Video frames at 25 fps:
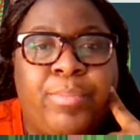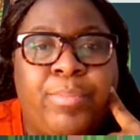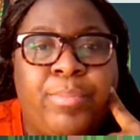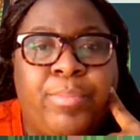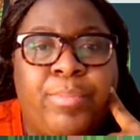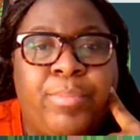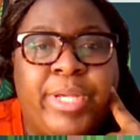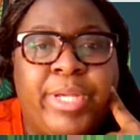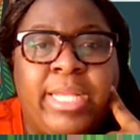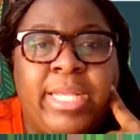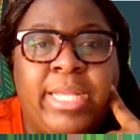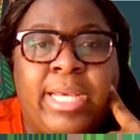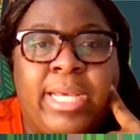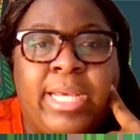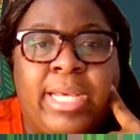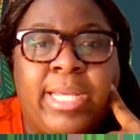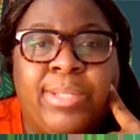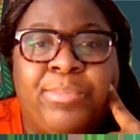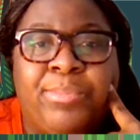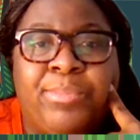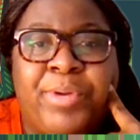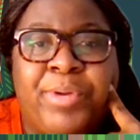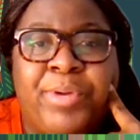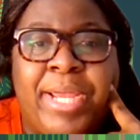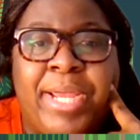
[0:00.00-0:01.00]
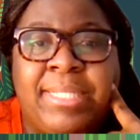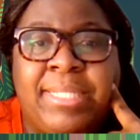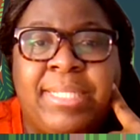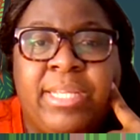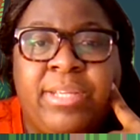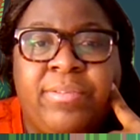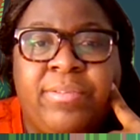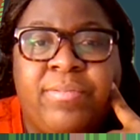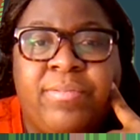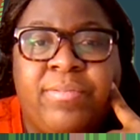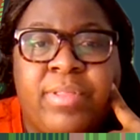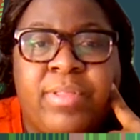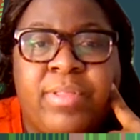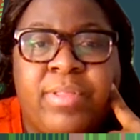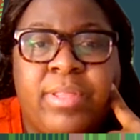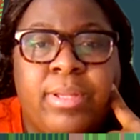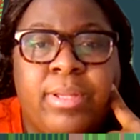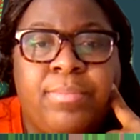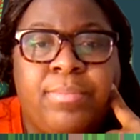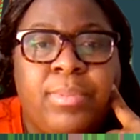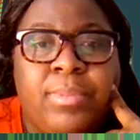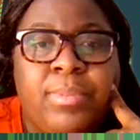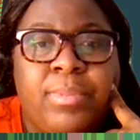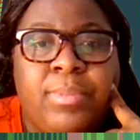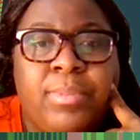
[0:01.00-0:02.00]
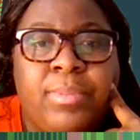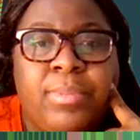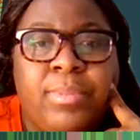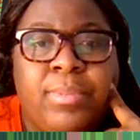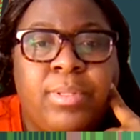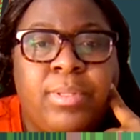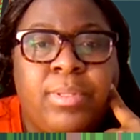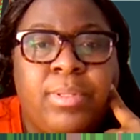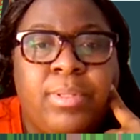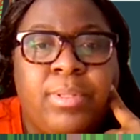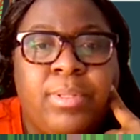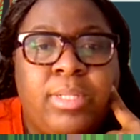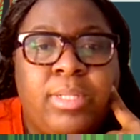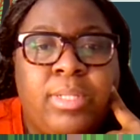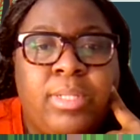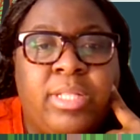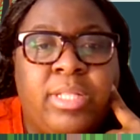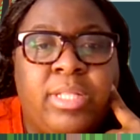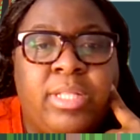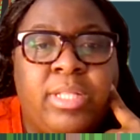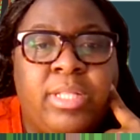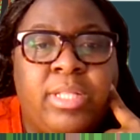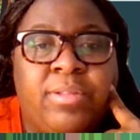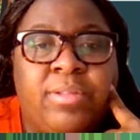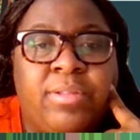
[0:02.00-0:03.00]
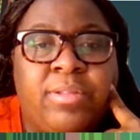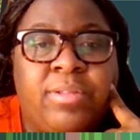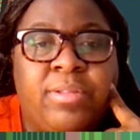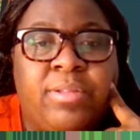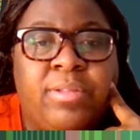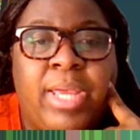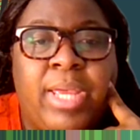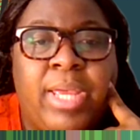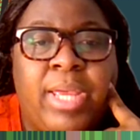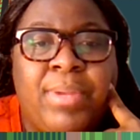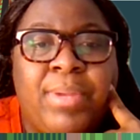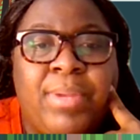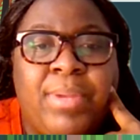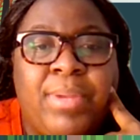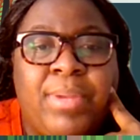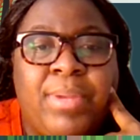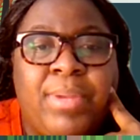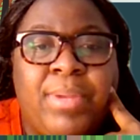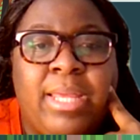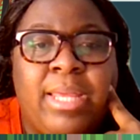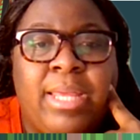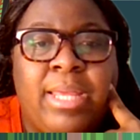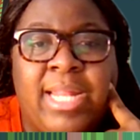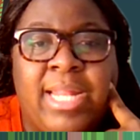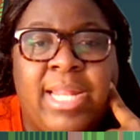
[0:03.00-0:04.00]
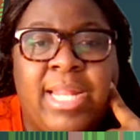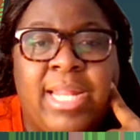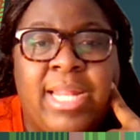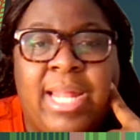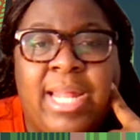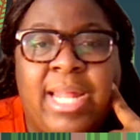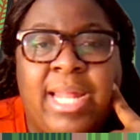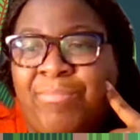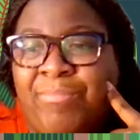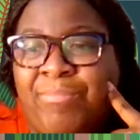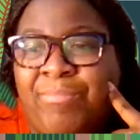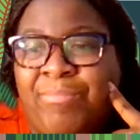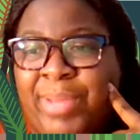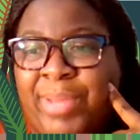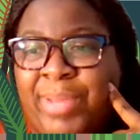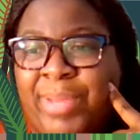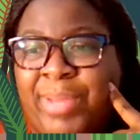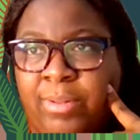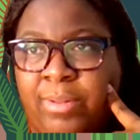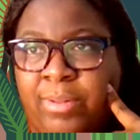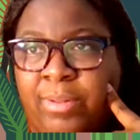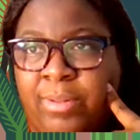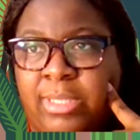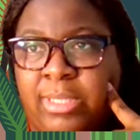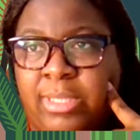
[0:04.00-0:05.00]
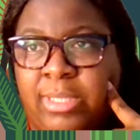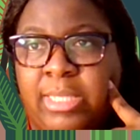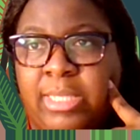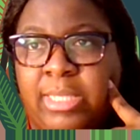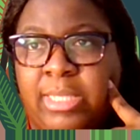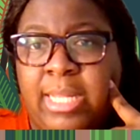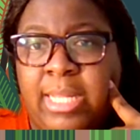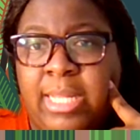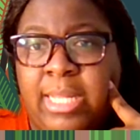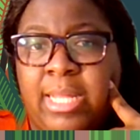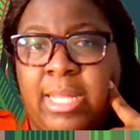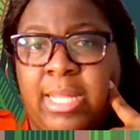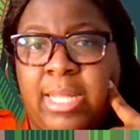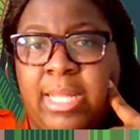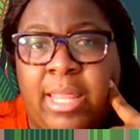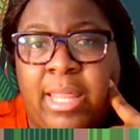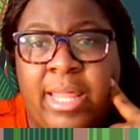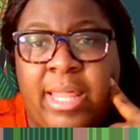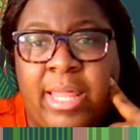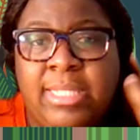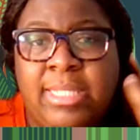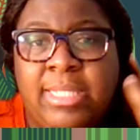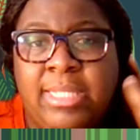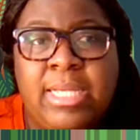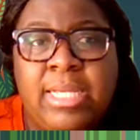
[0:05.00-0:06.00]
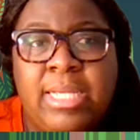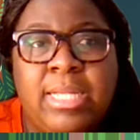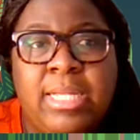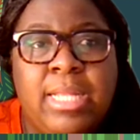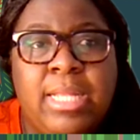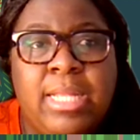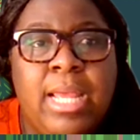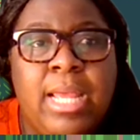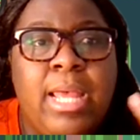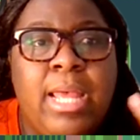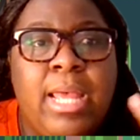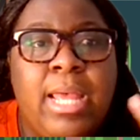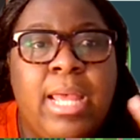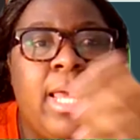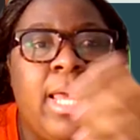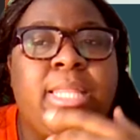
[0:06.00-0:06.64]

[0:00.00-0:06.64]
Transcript: We're breaking down the pricing for them and the final payment dates, and then I have my notes. And that is it.